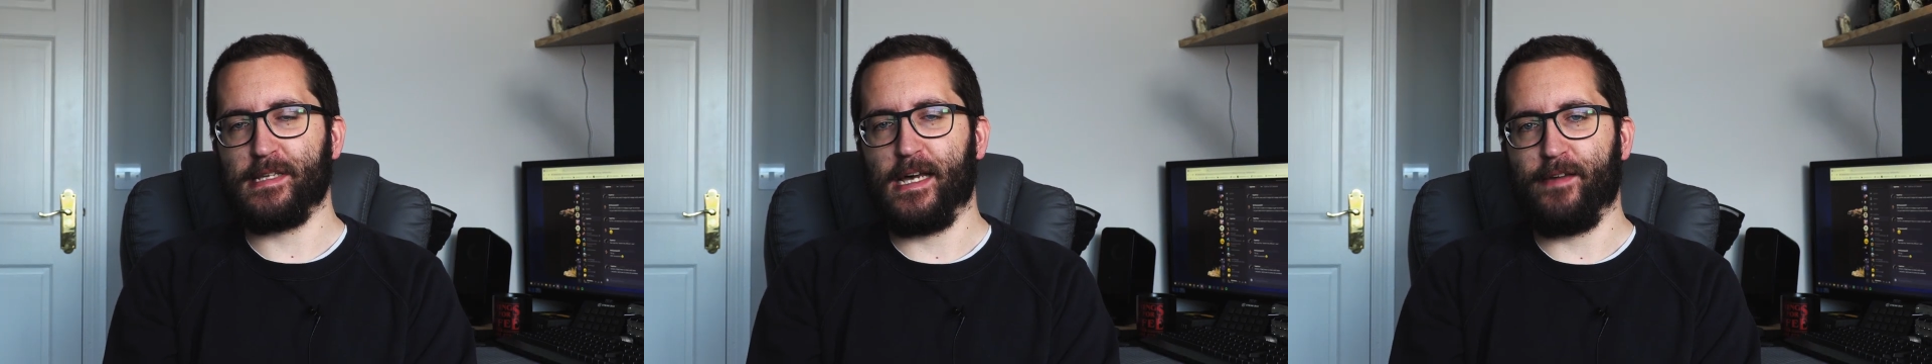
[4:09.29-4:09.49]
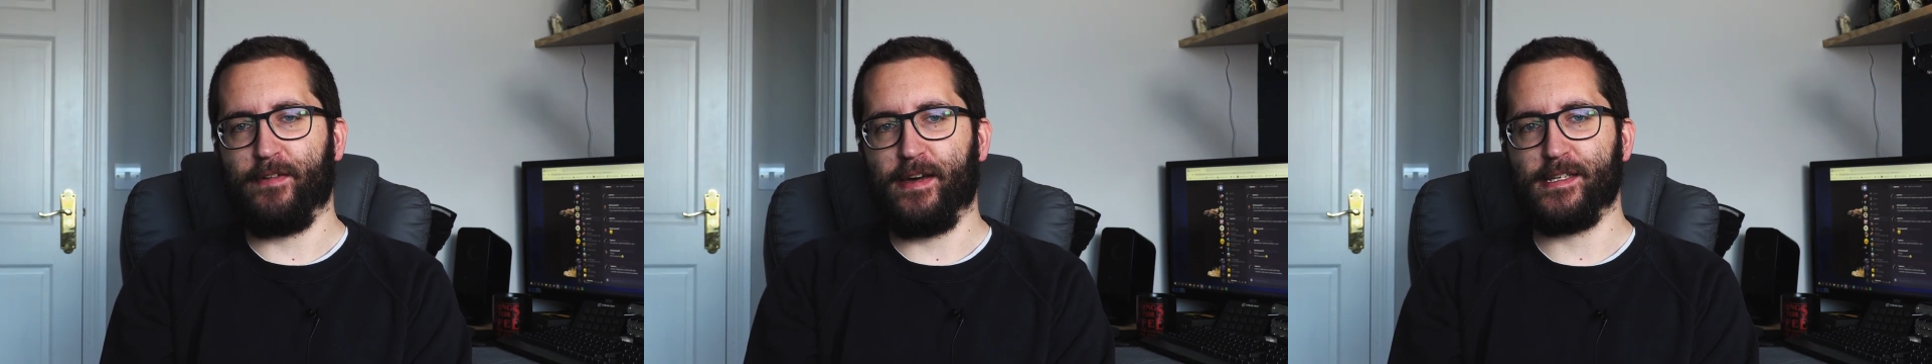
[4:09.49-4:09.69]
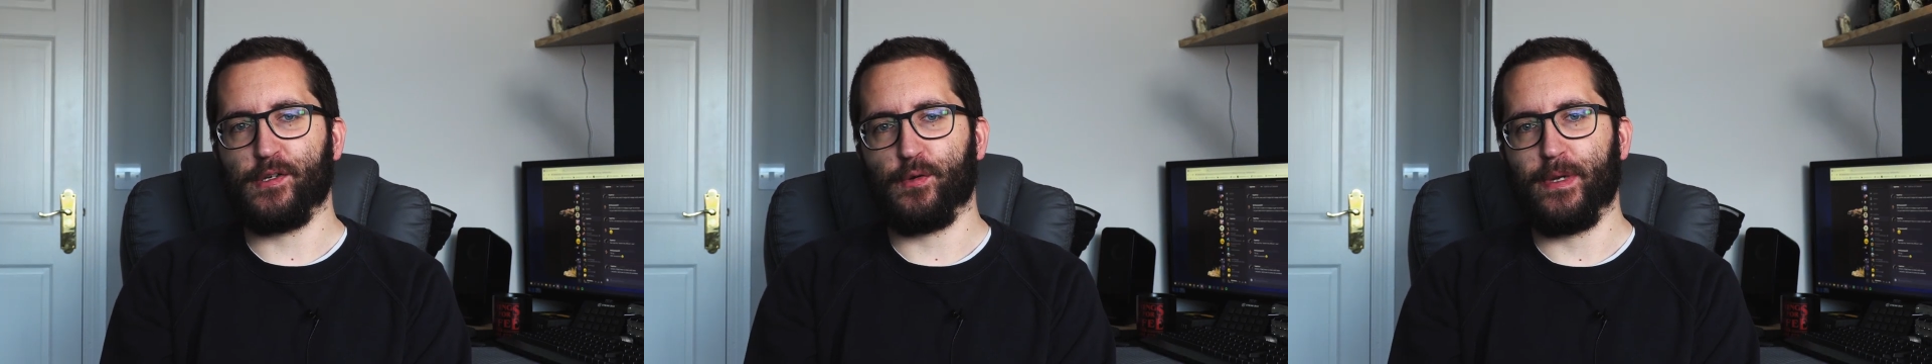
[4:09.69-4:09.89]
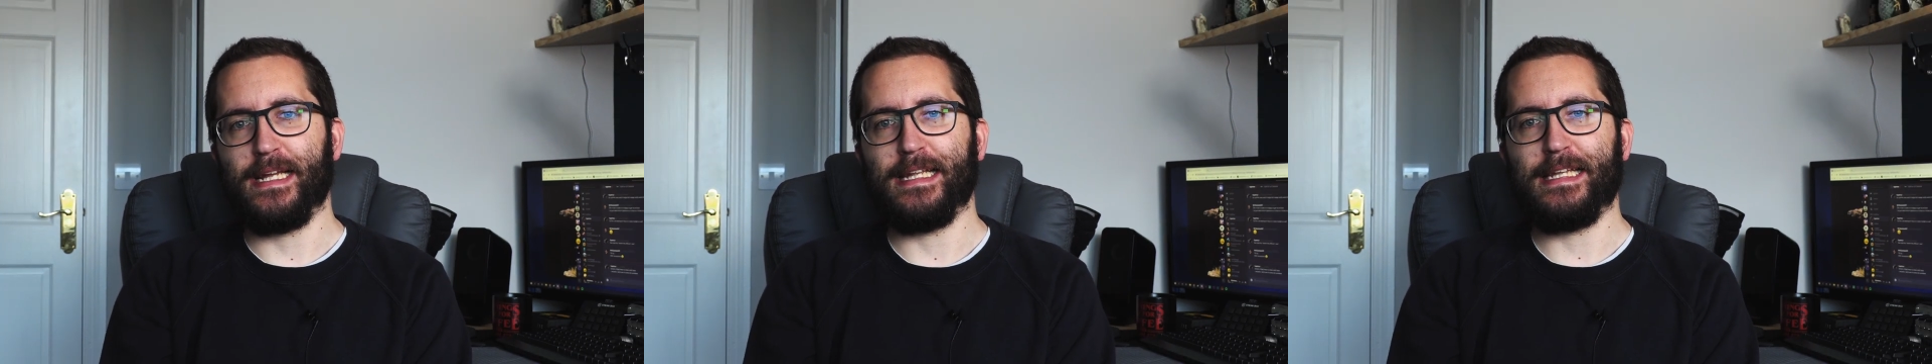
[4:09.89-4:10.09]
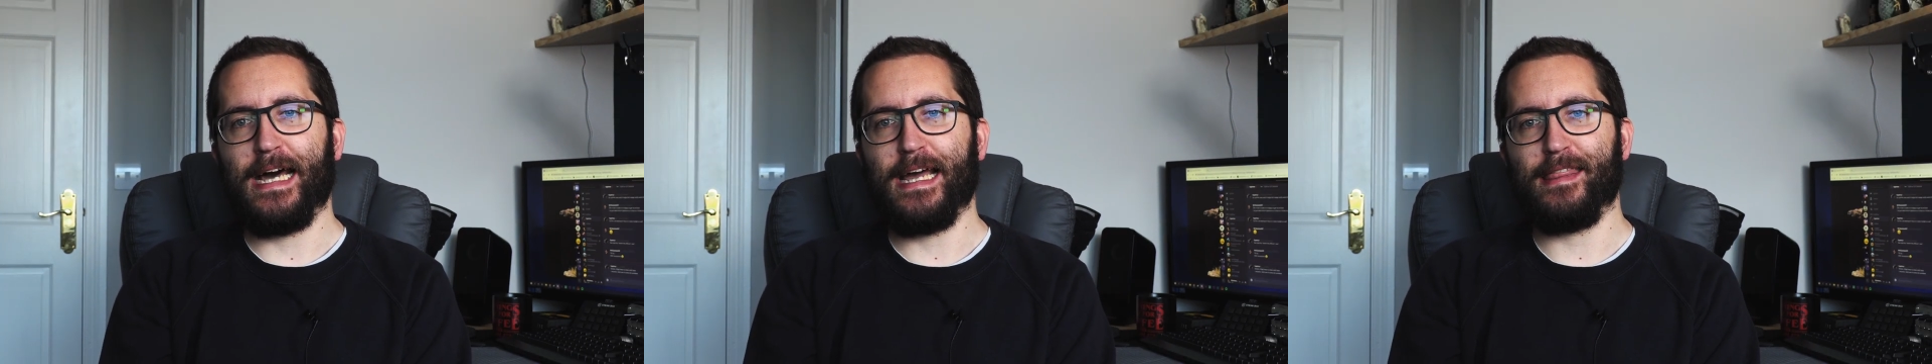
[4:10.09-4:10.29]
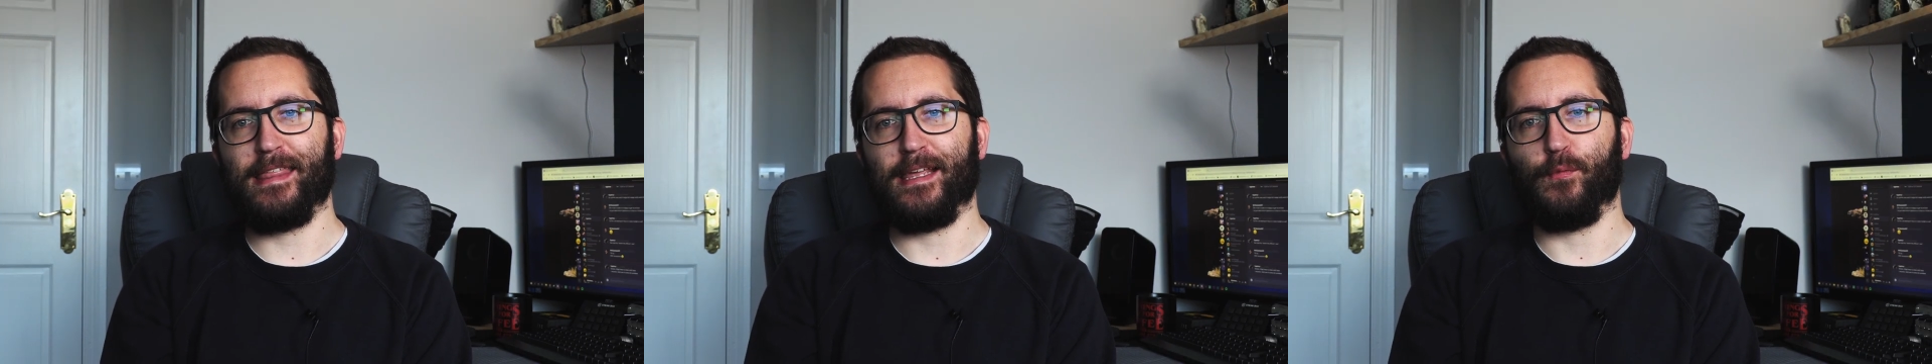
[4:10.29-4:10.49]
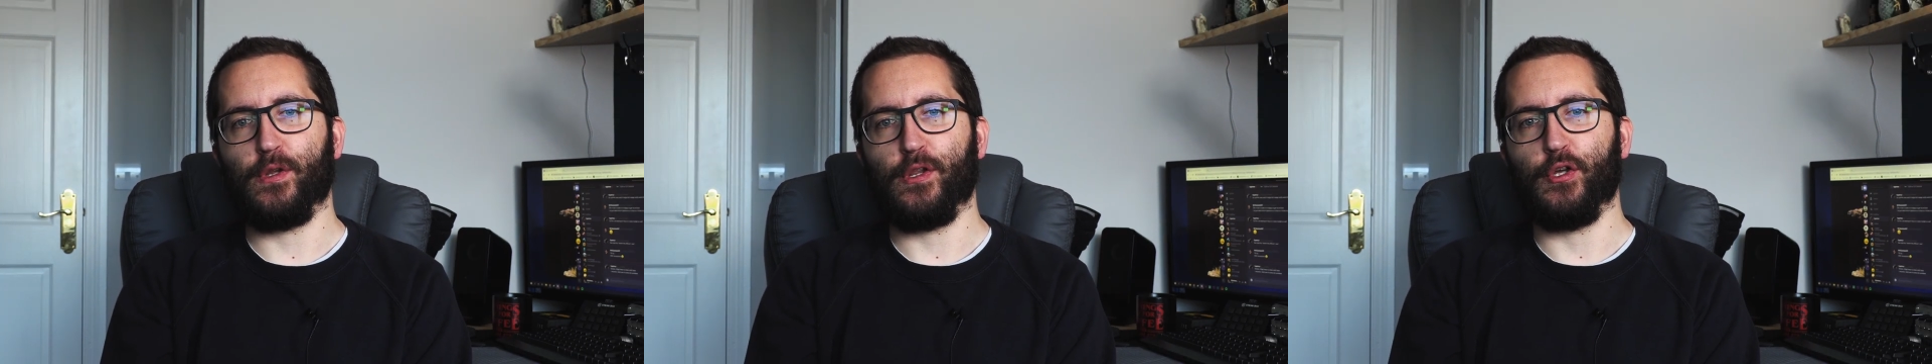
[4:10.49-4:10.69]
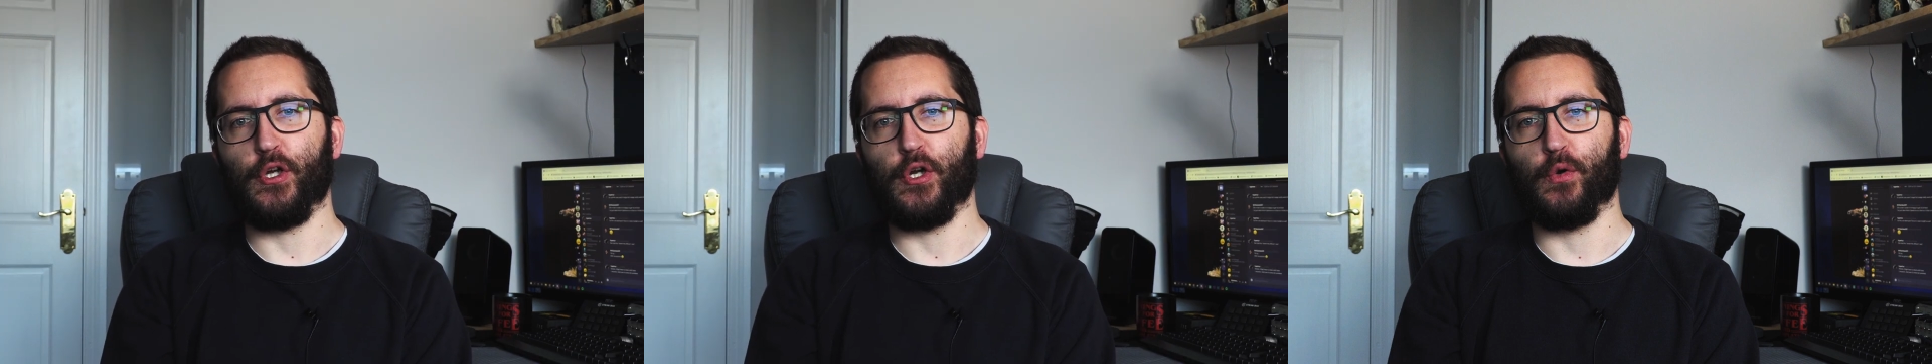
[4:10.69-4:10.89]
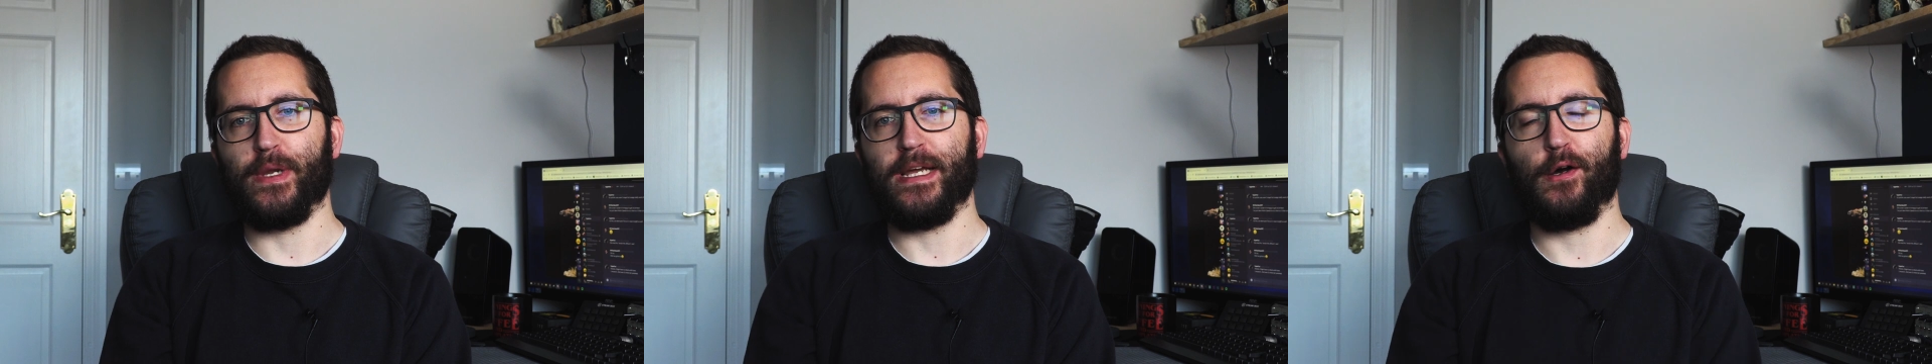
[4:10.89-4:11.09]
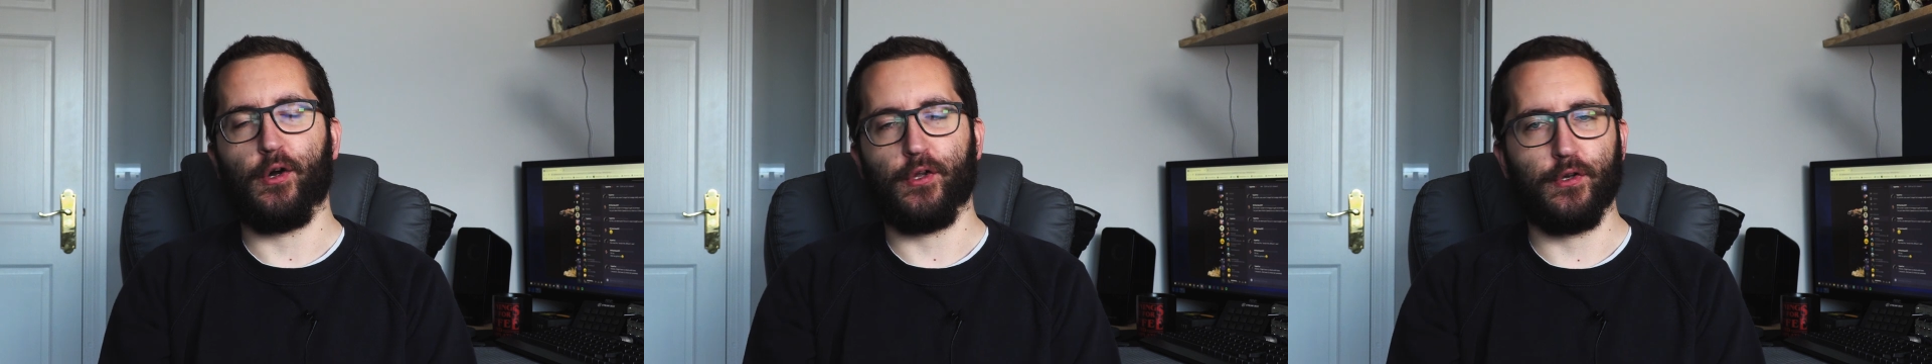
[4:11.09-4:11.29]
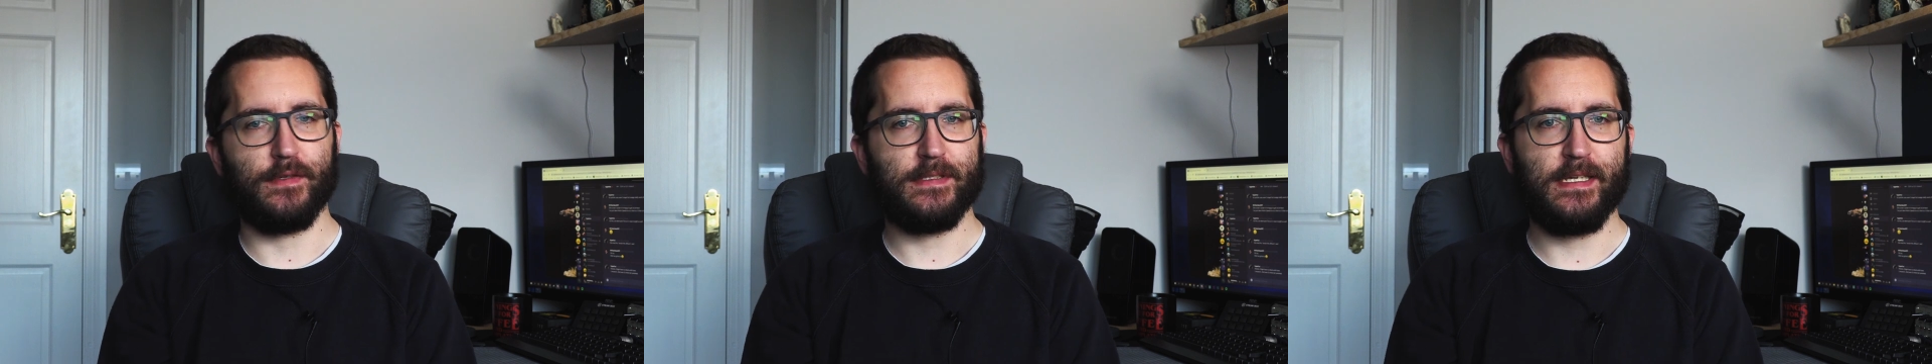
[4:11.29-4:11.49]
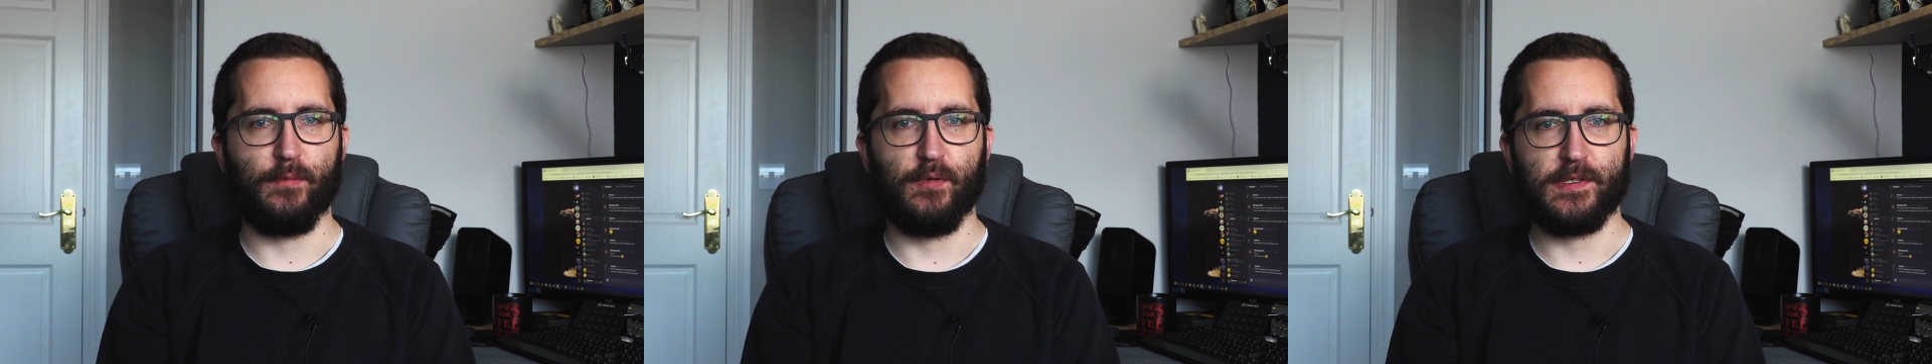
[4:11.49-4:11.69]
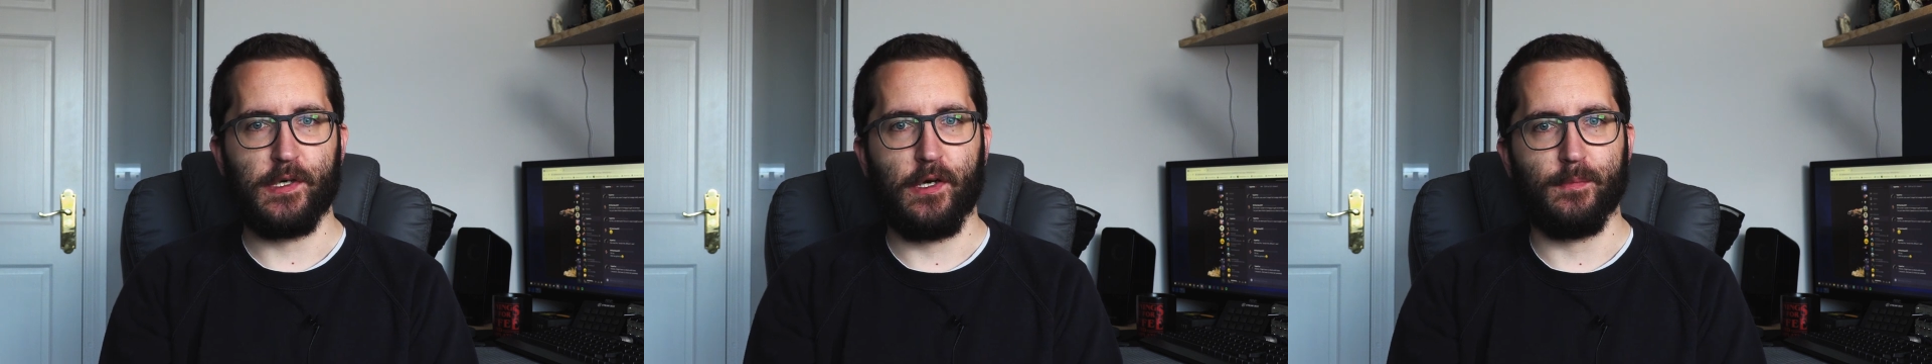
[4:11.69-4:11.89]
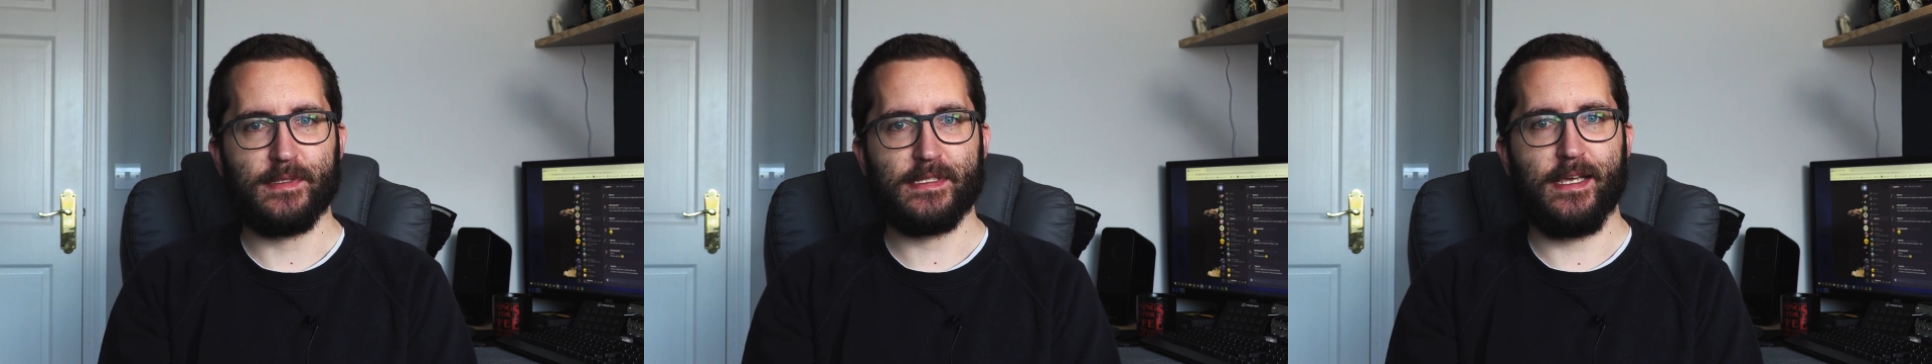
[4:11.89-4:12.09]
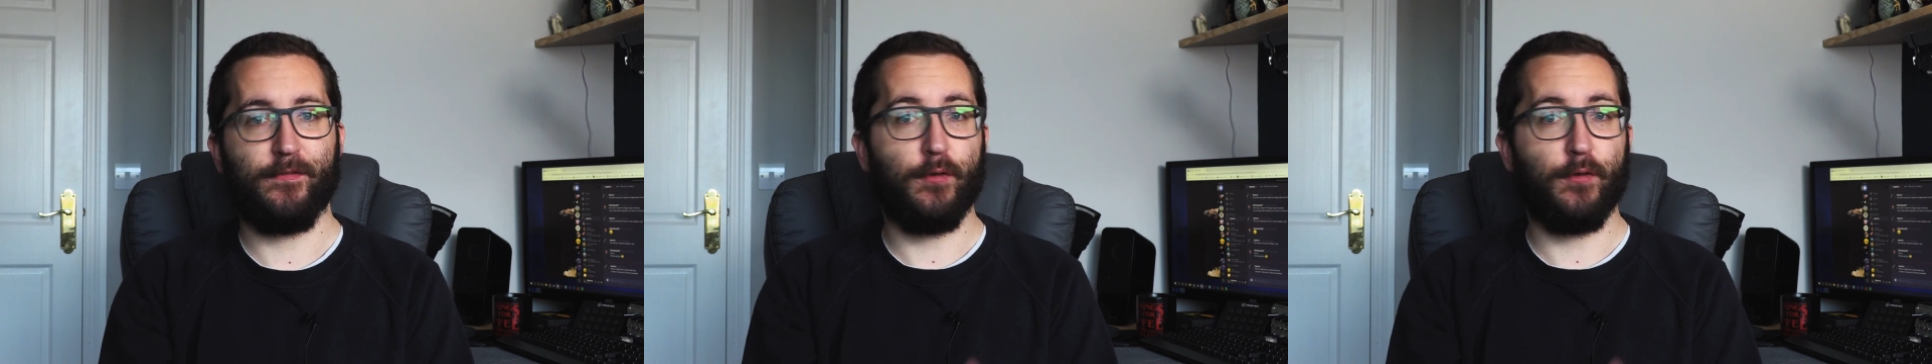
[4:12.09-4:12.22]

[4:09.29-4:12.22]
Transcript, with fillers: sci-fi terrain that I think would look great on your tabletops.